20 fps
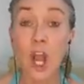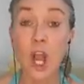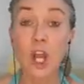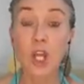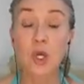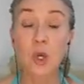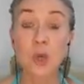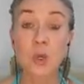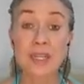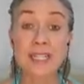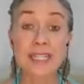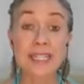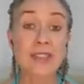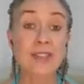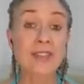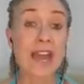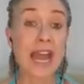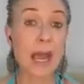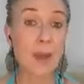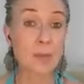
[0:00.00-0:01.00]
according to
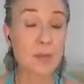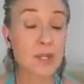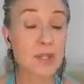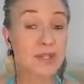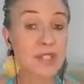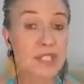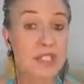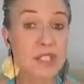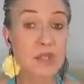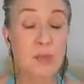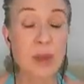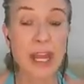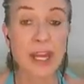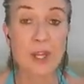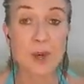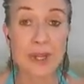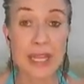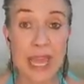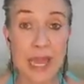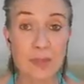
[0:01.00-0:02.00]
that person's
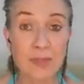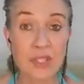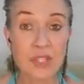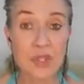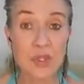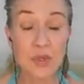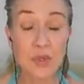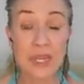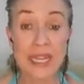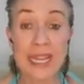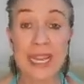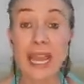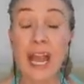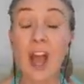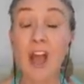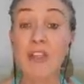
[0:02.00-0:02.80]
biochemistry,